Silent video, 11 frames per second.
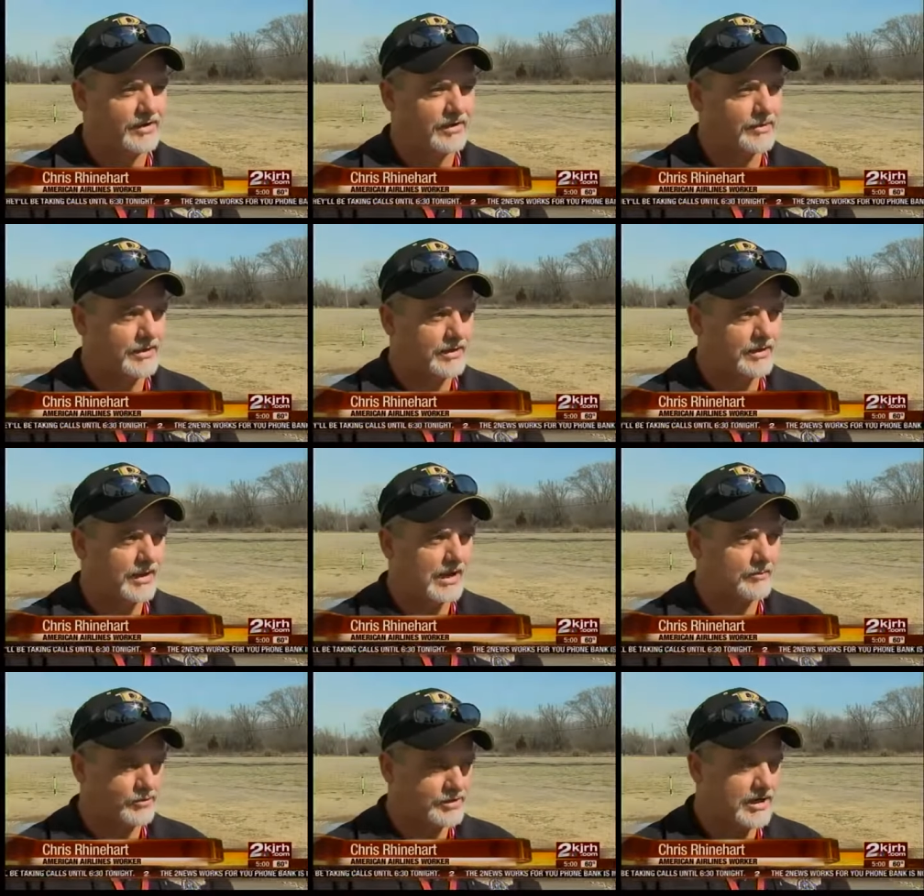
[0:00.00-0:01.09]
I mean, I, I'm
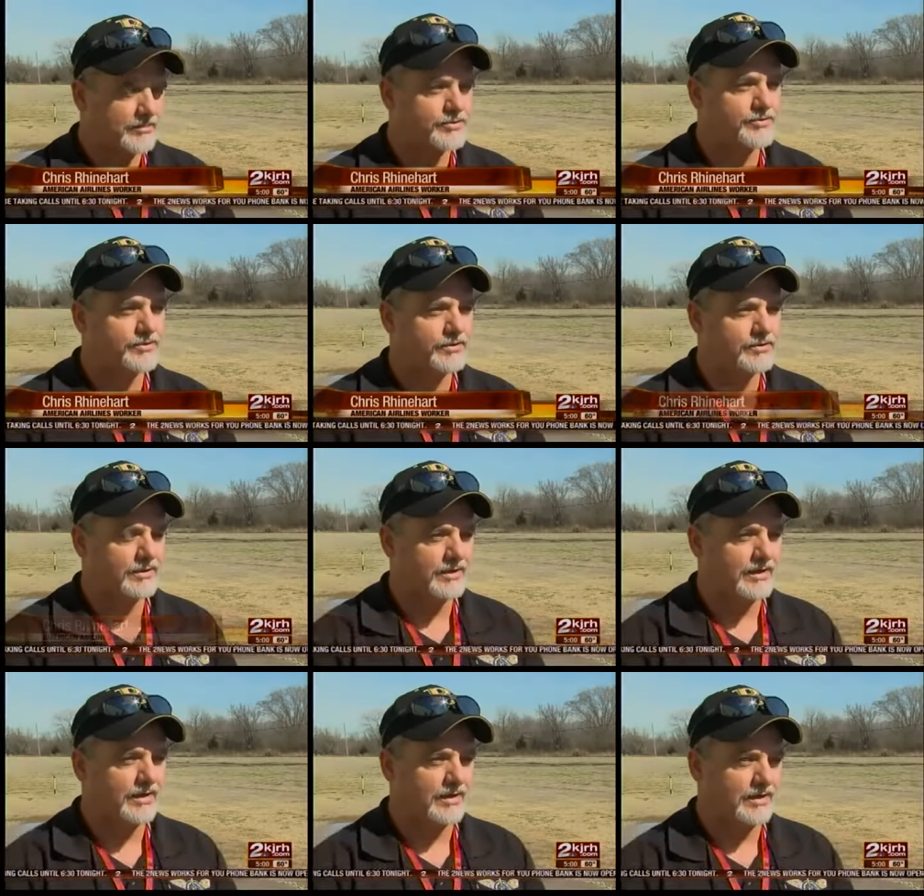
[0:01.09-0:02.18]
a shop steward,
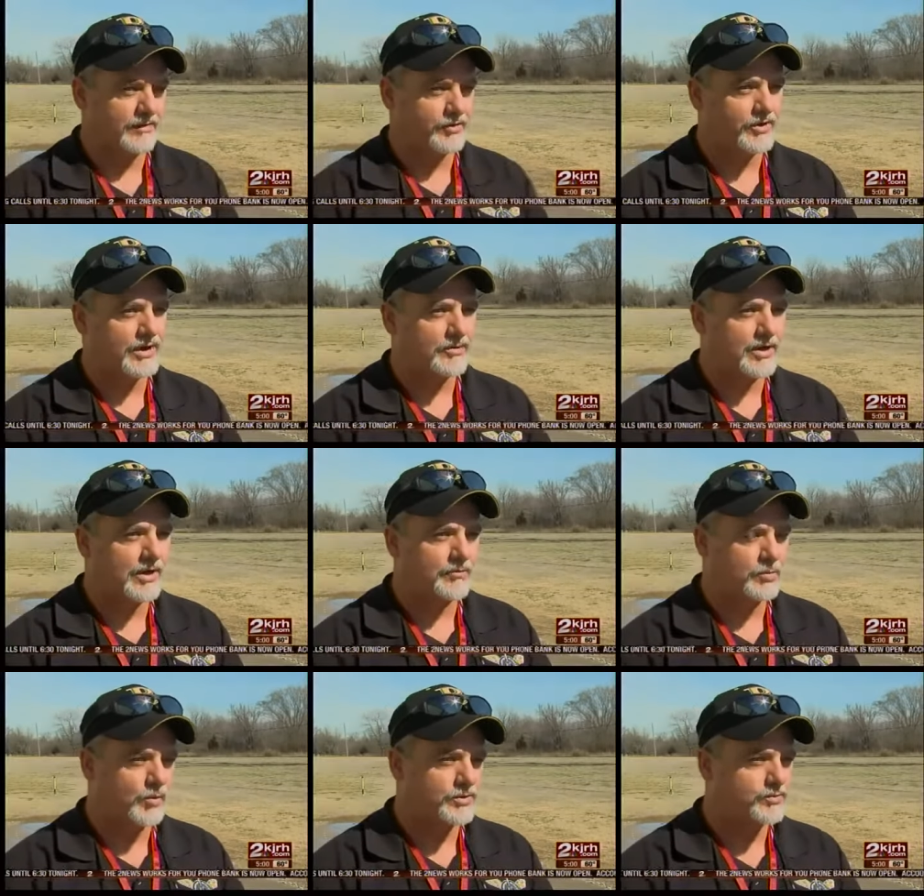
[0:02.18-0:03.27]
and every day when I
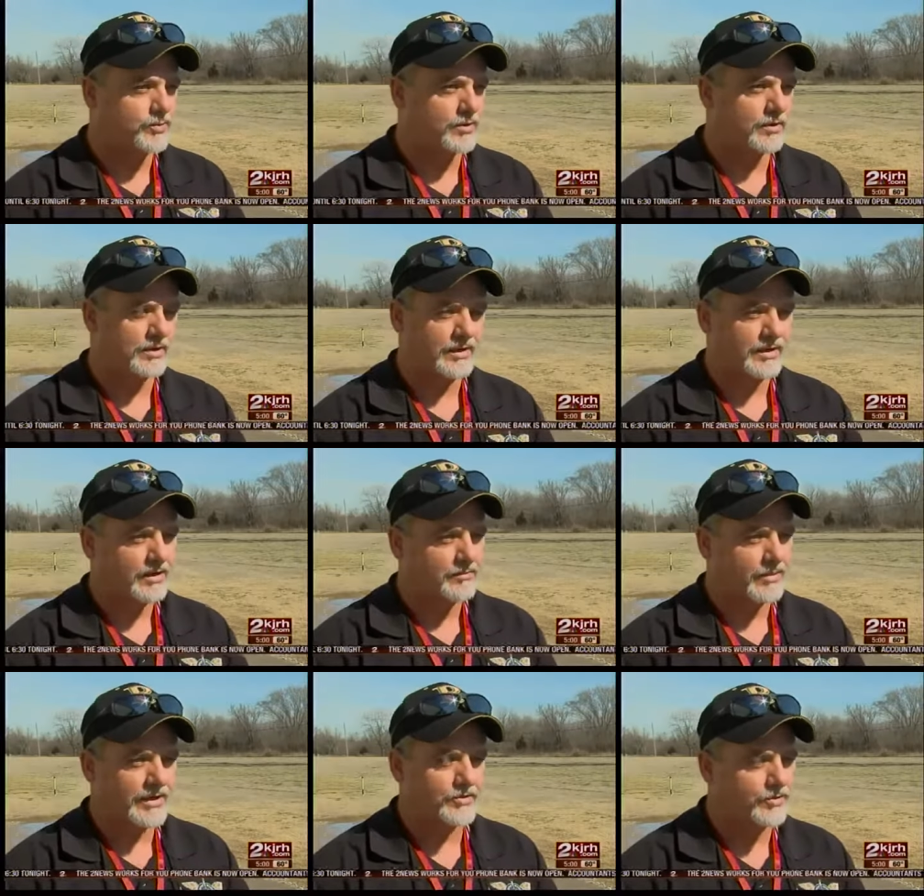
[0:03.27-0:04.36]
report to work,
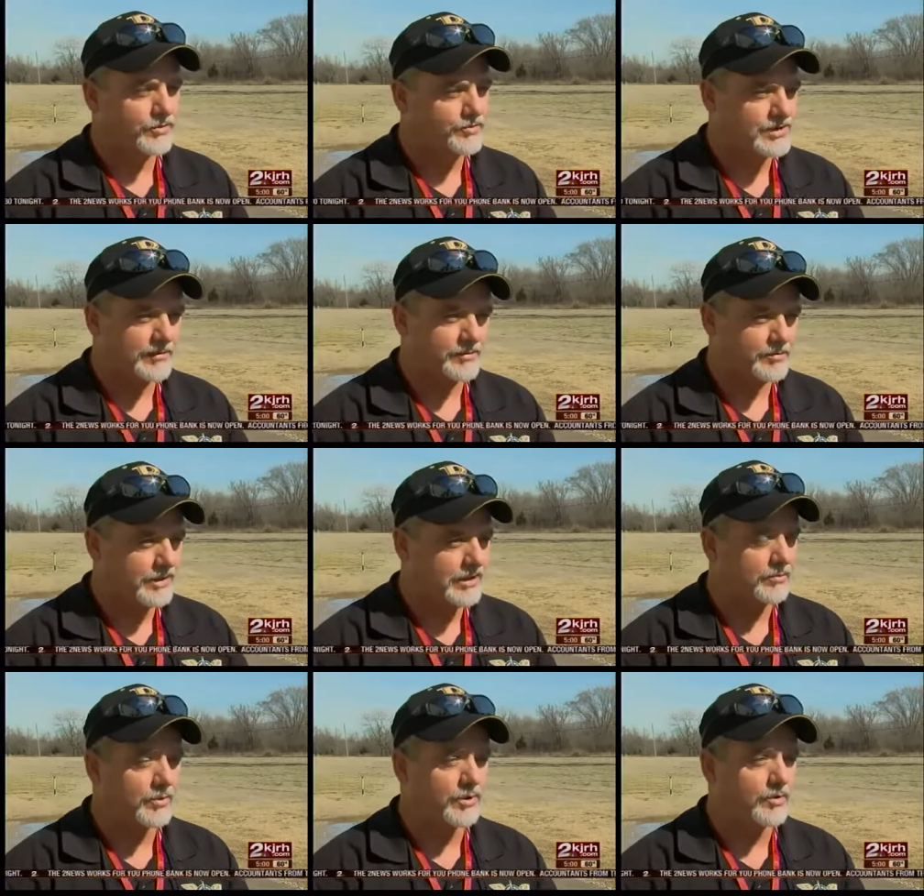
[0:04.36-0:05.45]
my crew's coming to me, they
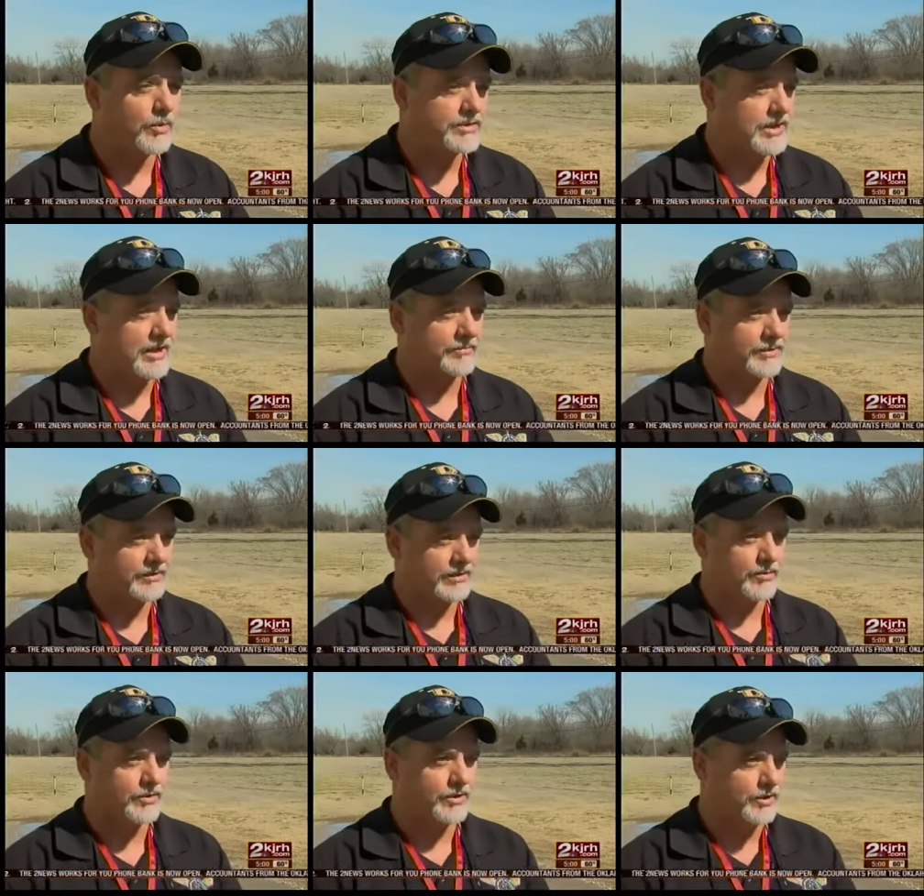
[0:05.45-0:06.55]
want to know what's happening. They
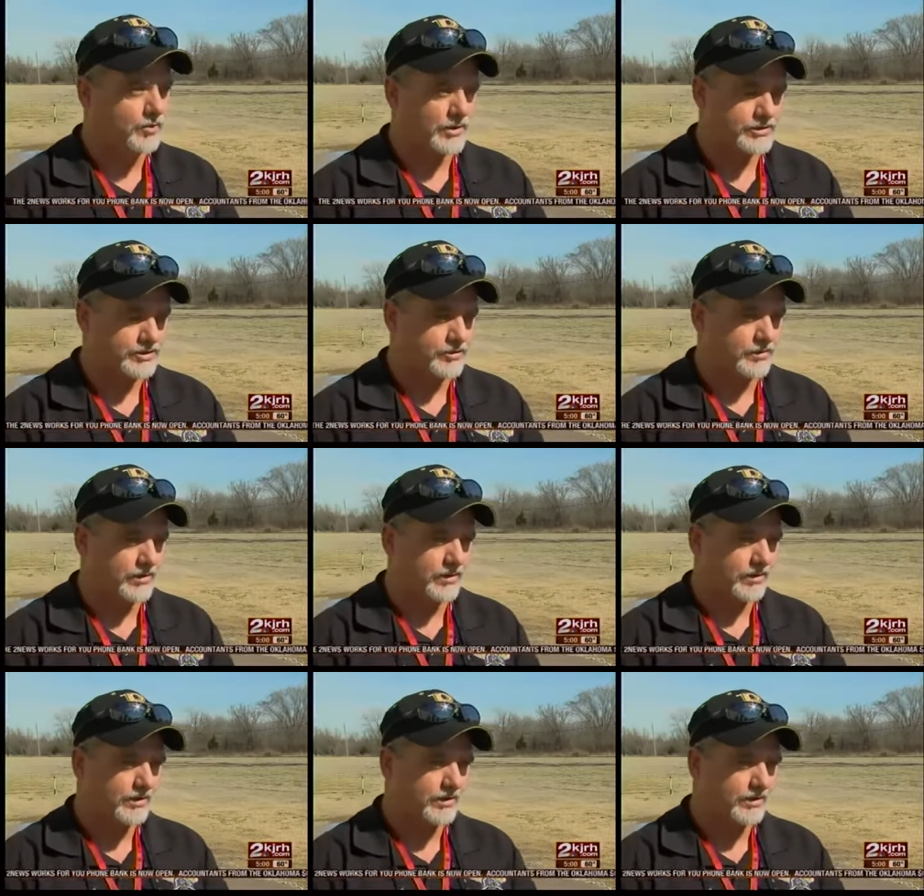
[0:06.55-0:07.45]
want to know what's going on.